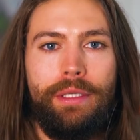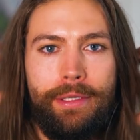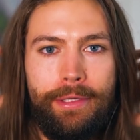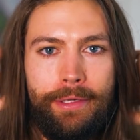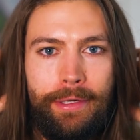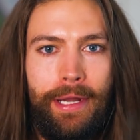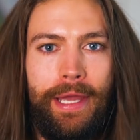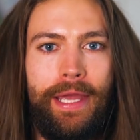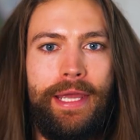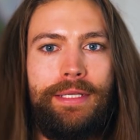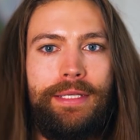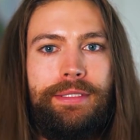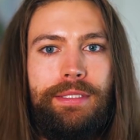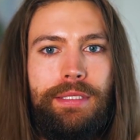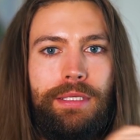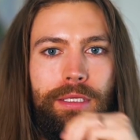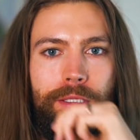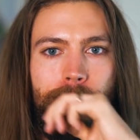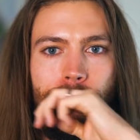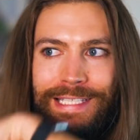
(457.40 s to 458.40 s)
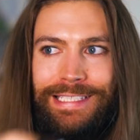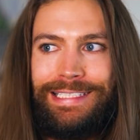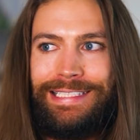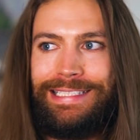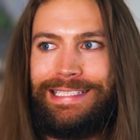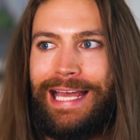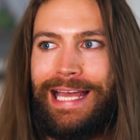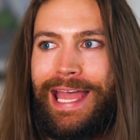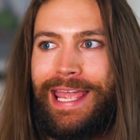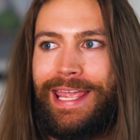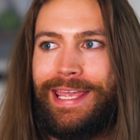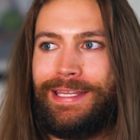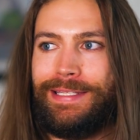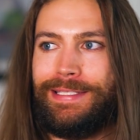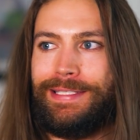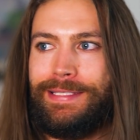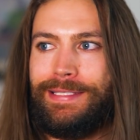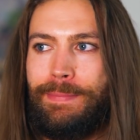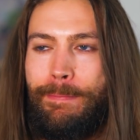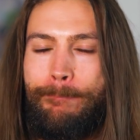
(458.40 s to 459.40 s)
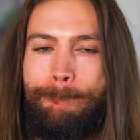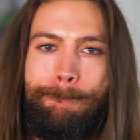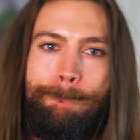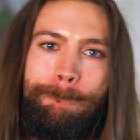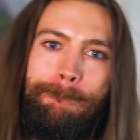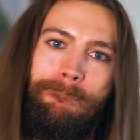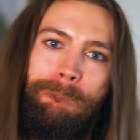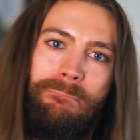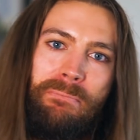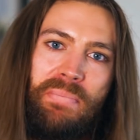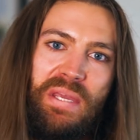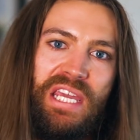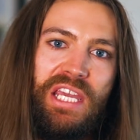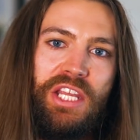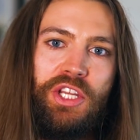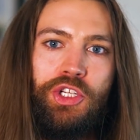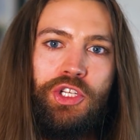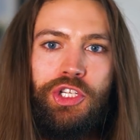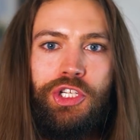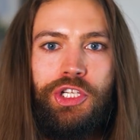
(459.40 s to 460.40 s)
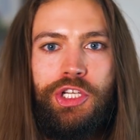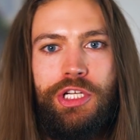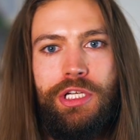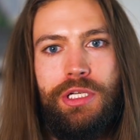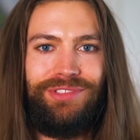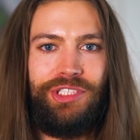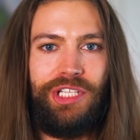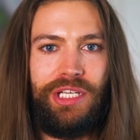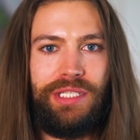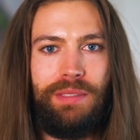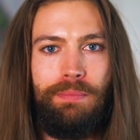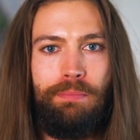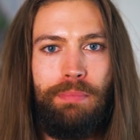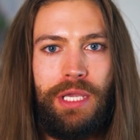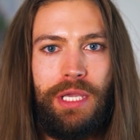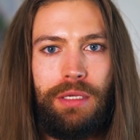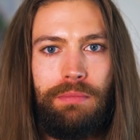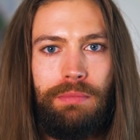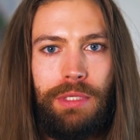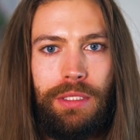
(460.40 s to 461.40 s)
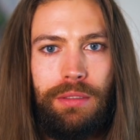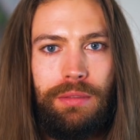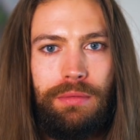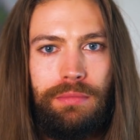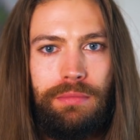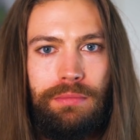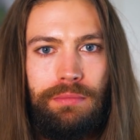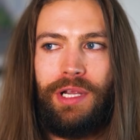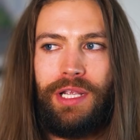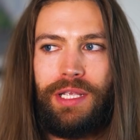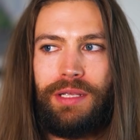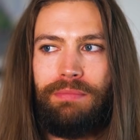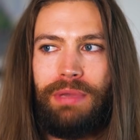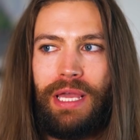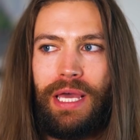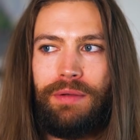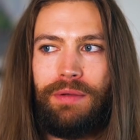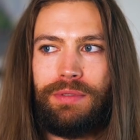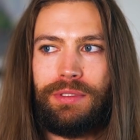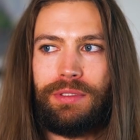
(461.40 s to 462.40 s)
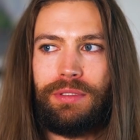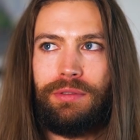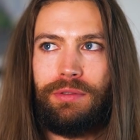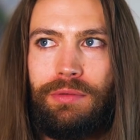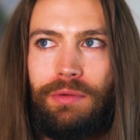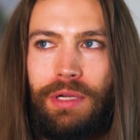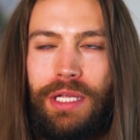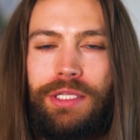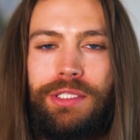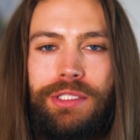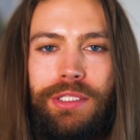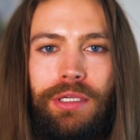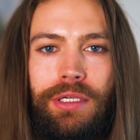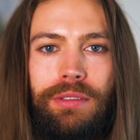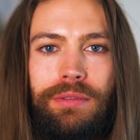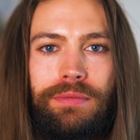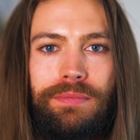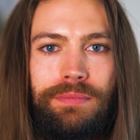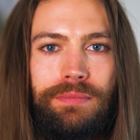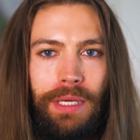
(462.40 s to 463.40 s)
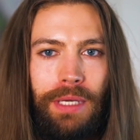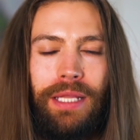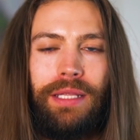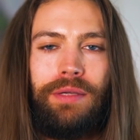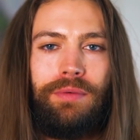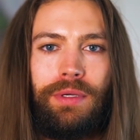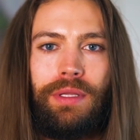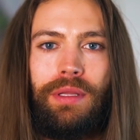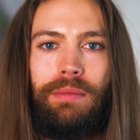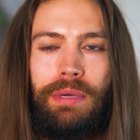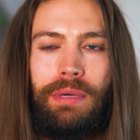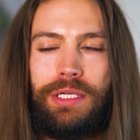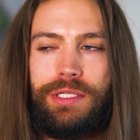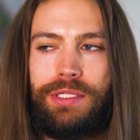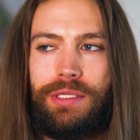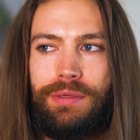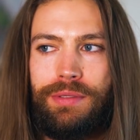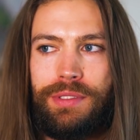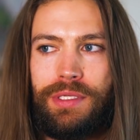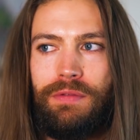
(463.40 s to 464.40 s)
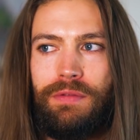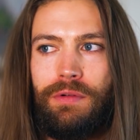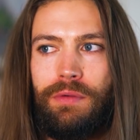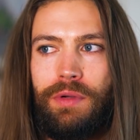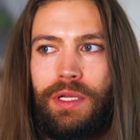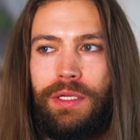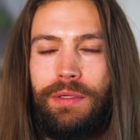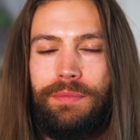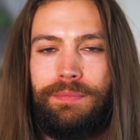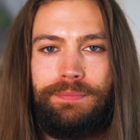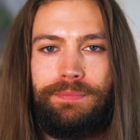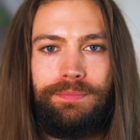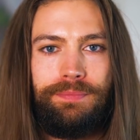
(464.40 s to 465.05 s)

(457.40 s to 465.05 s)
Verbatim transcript: All right, science. Jesse Pinkman. Breaking Bad was a great show. Probably one of the best shows ever written,